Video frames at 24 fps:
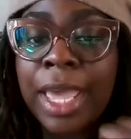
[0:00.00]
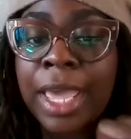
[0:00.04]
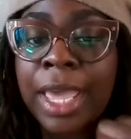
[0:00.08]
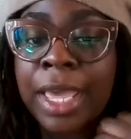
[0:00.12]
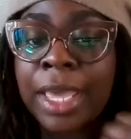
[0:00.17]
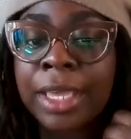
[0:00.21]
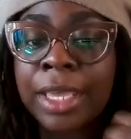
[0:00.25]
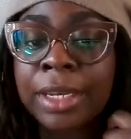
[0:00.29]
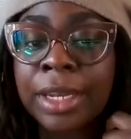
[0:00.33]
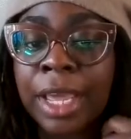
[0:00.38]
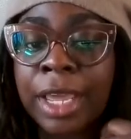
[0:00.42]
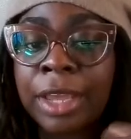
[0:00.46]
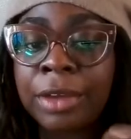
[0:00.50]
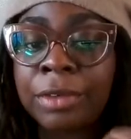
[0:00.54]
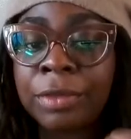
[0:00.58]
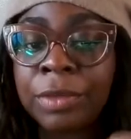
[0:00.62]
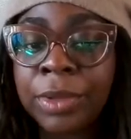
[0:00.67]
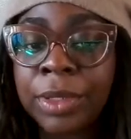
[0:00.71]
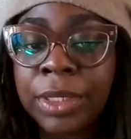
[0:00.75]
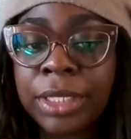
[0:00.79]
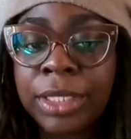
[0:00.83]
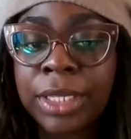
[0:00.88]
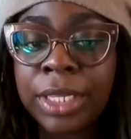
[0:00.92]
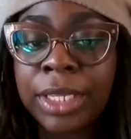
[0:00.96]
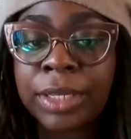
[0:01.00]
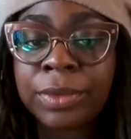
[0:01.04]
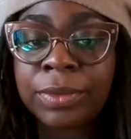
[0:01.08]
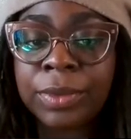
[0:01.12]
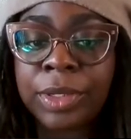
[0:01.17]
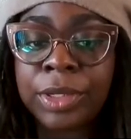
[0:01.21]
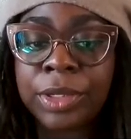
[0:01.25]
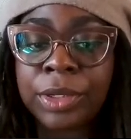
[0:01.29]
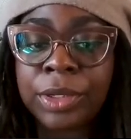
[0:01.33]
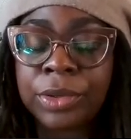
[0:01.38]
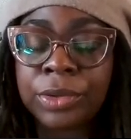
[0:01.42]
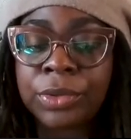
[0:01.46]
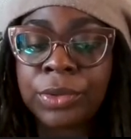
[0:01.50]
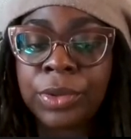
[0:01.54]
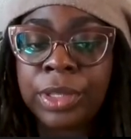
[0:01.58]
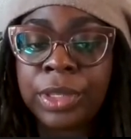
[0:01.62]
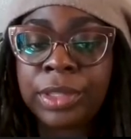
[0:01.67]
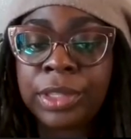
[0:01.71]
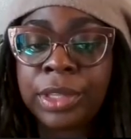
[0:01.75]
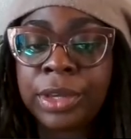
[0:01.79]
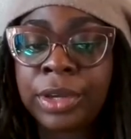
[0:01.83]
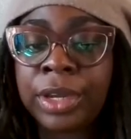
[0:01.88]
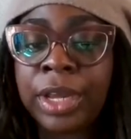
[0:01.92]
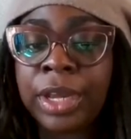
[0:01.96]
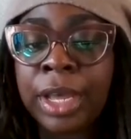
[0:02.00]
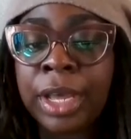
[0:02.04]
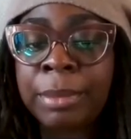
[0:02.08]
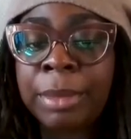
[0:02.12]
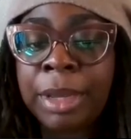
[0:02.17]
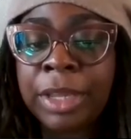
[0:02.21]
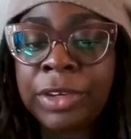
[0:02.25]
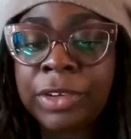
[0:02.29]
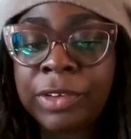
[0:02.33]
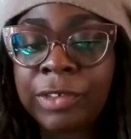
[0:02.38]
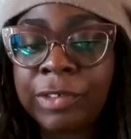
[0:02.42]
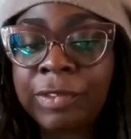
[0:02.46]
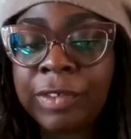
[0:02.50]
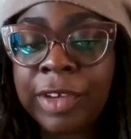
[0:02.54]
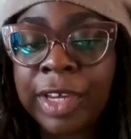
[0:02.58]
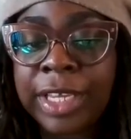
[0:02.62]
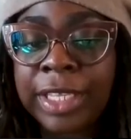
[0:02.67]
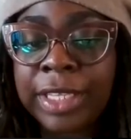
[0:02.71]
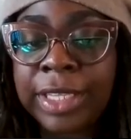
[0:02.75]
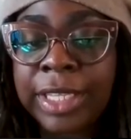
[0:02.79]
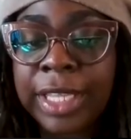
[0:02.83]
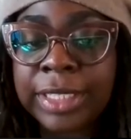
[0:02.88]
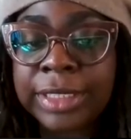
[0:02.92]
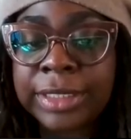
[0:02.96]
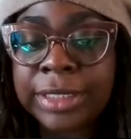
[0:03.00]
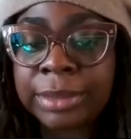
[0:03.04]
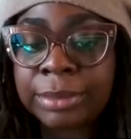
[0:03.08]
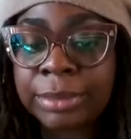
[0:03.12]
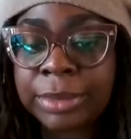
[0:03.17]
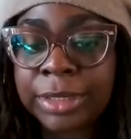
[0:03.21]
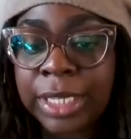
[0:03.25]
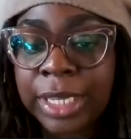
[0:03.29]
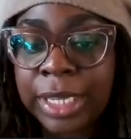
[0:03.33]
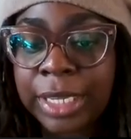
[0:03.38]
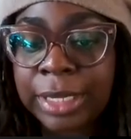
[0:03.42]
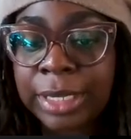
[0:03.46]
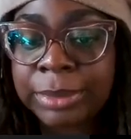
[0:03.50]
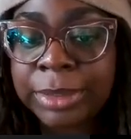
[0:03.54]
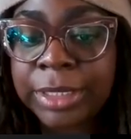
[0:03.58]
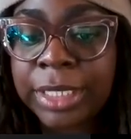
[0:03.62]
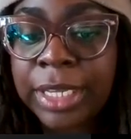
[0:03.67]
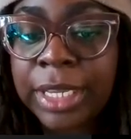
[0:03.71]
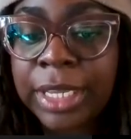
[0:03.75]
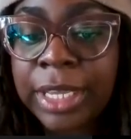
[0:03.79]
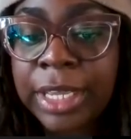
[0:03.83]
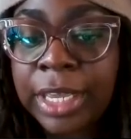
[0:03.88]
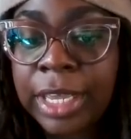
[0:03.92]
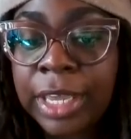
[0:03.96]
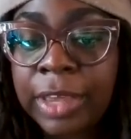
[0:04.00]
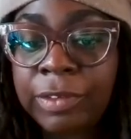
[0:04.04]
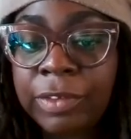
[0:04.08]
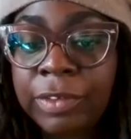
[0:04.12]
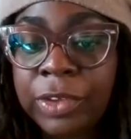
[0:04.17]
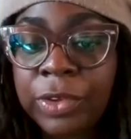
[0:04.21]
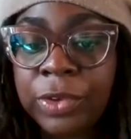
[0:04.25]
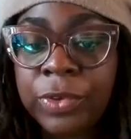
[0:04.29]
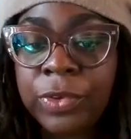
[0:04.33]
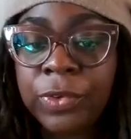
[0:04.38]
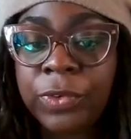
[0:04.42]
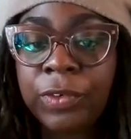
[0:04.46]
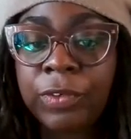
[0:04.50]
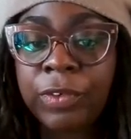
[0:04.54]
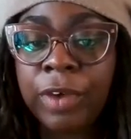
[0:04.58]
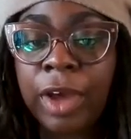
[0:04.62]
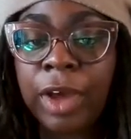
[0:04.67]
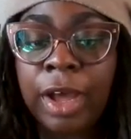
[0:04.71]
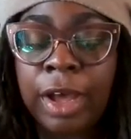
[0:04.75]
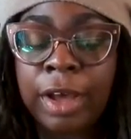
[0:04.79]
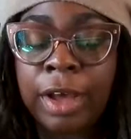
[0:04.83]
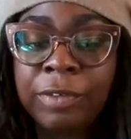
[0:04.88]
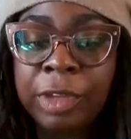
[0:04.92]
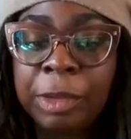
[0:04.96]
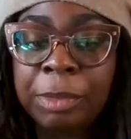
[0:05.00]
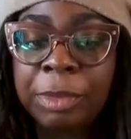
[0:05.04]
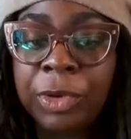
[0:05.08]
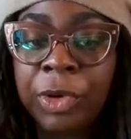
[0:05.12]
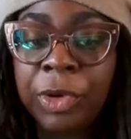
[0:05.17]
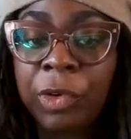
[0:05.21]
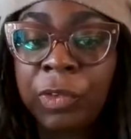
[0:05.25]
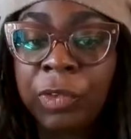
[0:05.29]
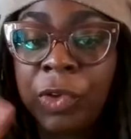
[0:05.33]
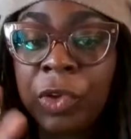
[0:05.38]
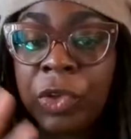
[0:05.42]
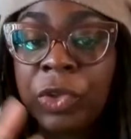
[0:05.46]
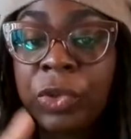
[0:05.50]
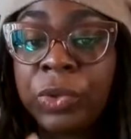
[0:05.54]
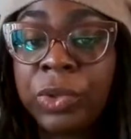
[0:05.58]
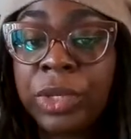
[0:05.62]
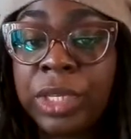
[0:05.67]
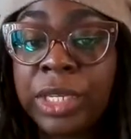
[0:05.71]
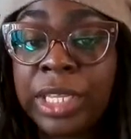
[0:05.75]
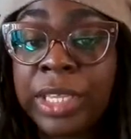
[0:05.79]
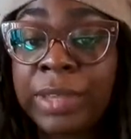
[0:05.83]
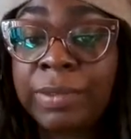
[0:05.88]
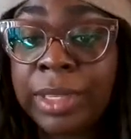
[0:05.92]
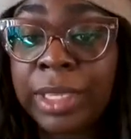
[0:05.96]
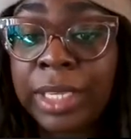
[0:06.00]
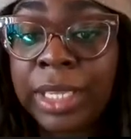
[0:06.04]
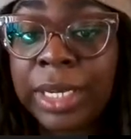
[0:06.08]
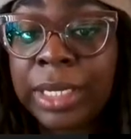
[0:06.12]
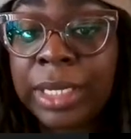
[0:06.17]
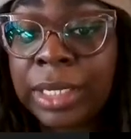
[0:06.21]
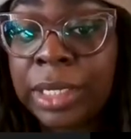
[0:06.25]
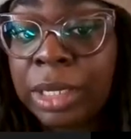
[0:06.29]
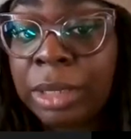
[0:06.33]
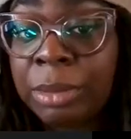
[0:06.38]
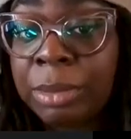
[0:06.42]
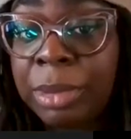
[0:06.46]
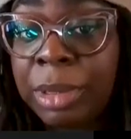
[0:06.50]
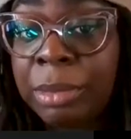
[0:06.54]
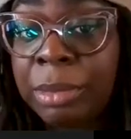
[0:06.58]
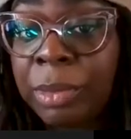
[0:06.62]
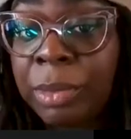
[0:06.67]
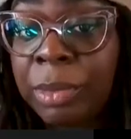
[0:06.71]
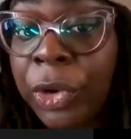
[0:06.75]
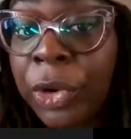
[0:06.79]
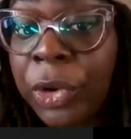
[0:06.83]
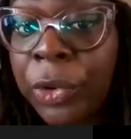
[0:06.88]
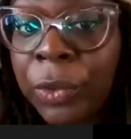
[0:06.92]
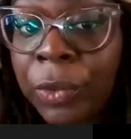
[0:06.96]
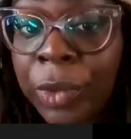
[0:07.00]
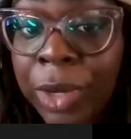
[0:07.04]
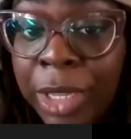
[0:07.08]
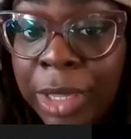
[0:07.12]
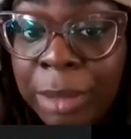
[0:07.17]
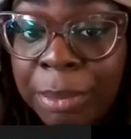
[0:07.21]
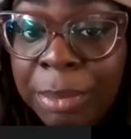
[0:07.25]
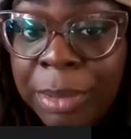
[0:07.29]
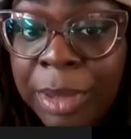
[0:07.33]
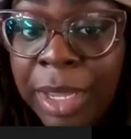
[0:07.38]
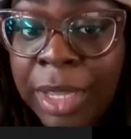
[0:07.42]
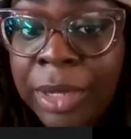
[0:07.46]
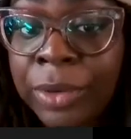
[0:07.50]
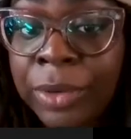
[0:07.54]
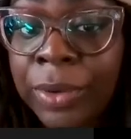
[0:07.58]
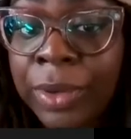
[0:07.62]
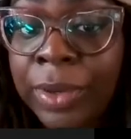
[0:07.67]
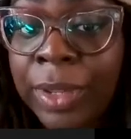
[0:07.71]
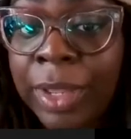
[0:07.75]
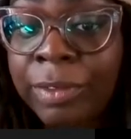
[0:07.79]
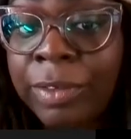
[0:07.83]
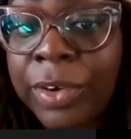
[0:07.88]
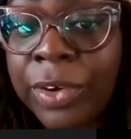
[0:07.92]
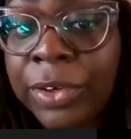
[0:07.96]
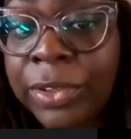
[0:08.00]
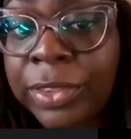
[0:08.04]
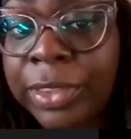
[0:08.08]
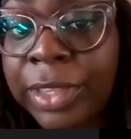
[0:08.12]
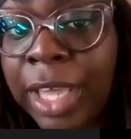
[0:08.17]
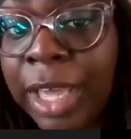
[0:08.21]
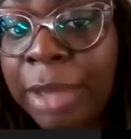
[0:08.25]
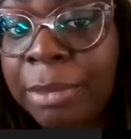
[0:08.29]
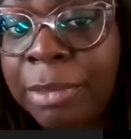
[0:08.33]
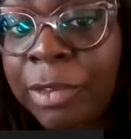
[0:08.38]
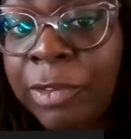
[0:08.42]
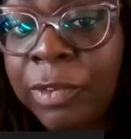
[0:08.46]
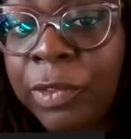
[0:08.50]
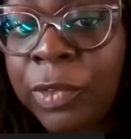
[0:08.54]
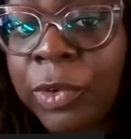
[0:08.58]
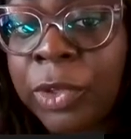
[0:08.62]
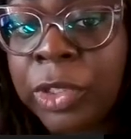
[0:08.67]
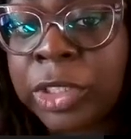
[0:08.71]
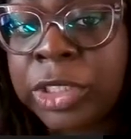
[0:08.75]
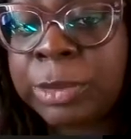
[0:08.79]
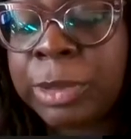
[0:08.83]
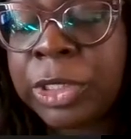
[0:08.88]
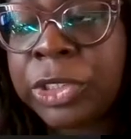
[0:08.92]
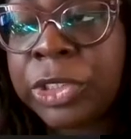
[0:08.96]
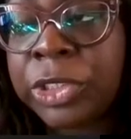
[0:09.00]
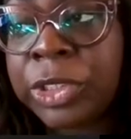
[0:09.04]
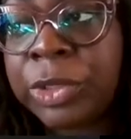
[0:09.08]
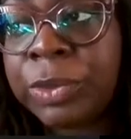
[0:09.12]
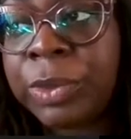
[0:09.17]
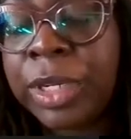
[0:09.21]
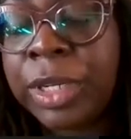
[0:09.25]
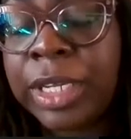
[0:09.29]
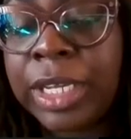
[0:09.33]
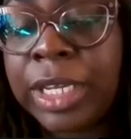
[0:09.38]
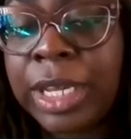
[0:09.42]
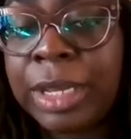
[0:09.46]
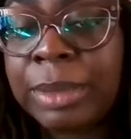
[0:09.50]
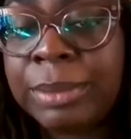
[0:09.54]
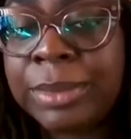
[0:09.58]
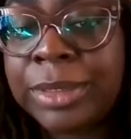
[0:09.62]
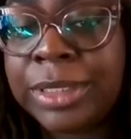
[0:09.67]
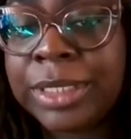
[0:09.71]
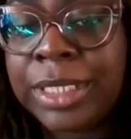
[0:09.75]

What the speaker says: And I really like what you're doing there. I do find that sometimes if you flip it over, you can even get a little bit more grip. I know I've heard that before, especially when it comes to